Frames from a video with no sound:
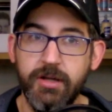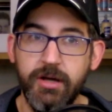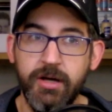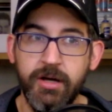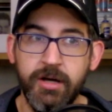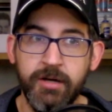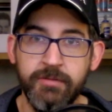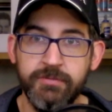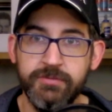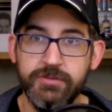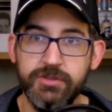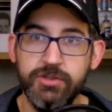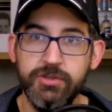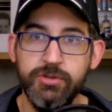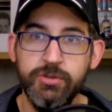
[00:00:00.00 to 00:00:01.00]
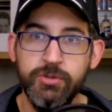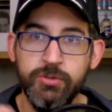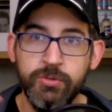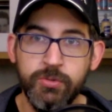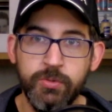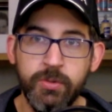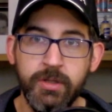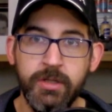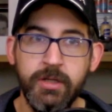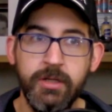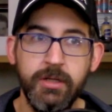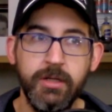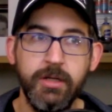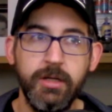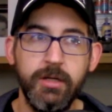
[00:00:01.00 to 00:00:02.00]
of 2
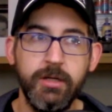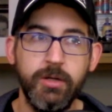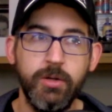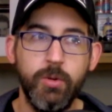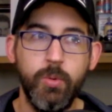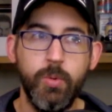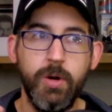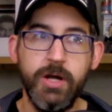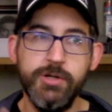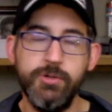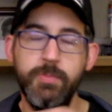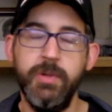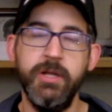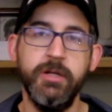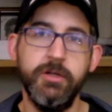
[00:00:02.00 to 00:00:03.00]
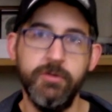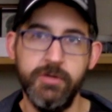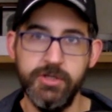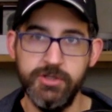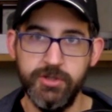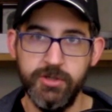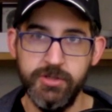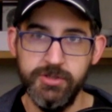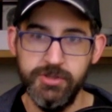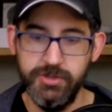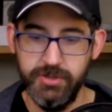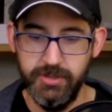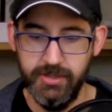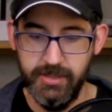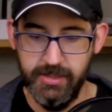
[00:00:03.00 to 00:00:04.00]
quadruped creatures,